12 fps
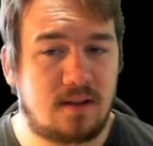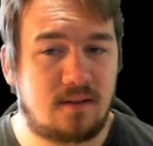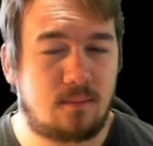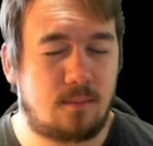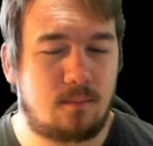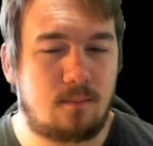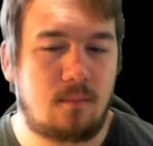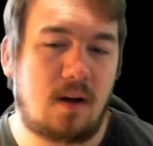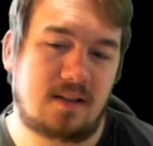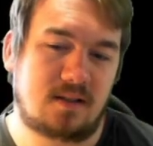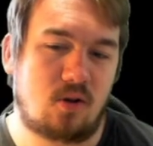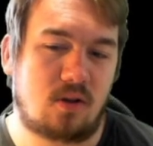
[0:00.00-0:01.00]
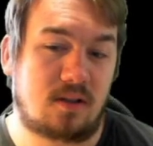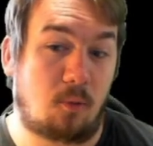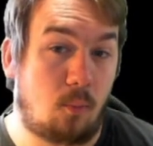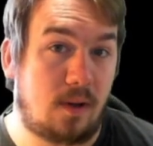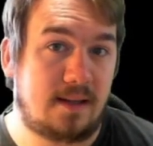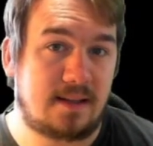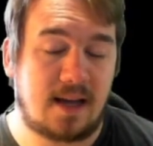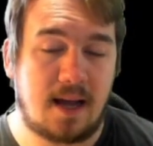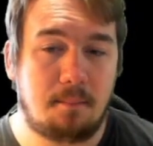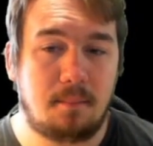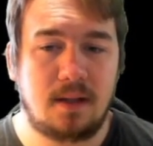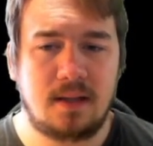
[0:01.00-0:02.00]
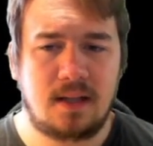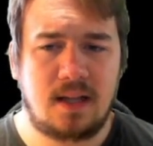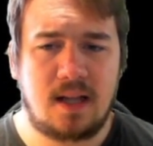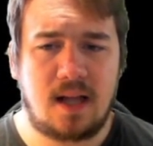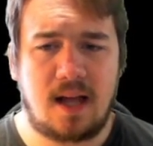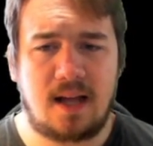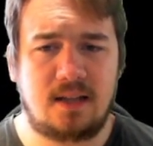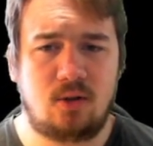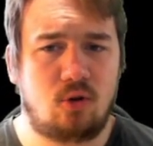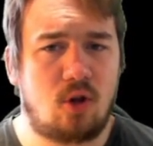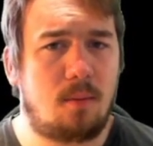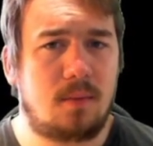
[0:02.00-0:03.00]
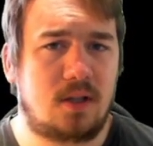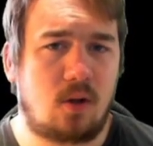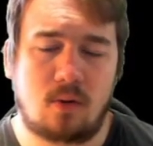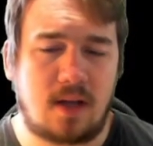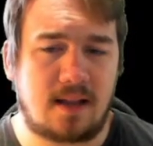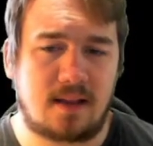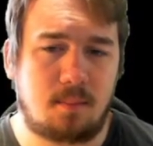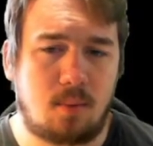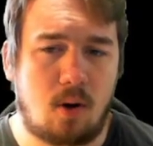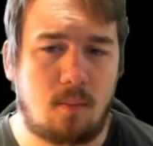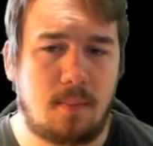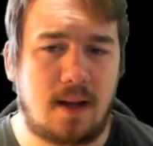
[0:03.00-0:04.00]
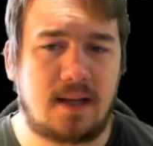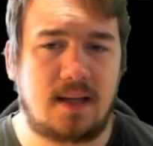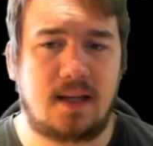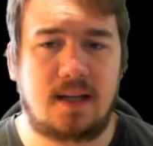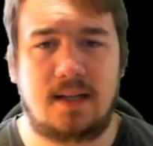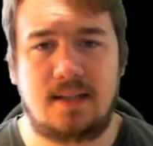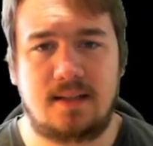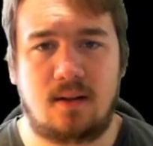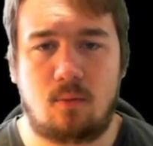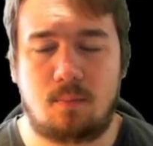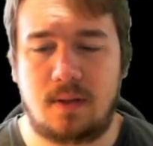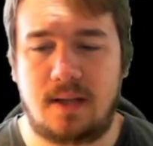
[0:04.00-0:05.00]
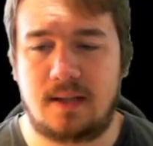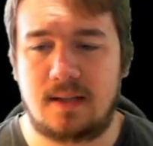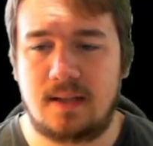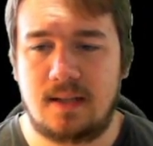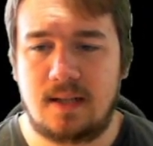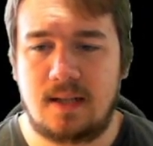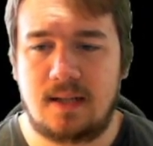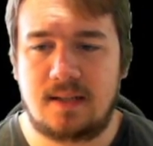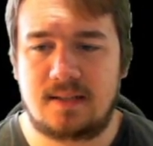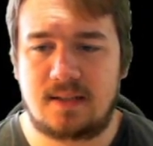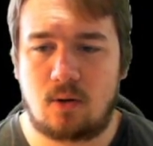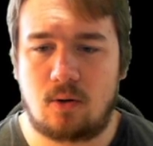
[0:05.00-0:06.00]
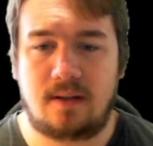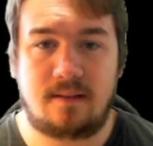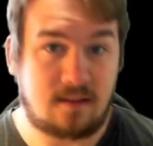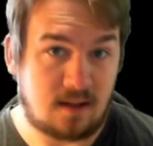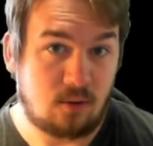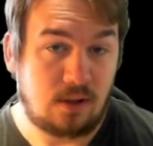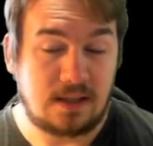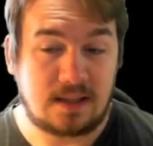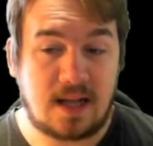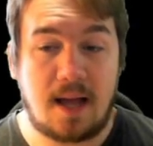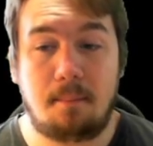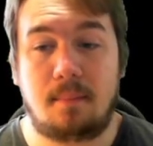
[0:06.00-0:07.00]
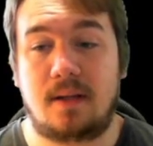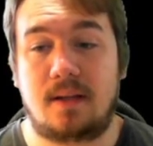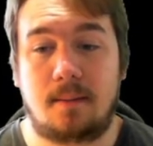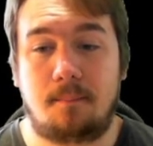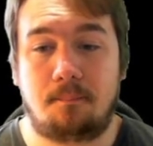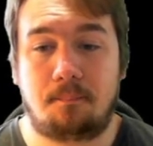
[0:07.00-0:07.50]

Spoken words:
It's why it's called wing gambit, and you normally don't get the pawn back in the opening, so it's a real gambit.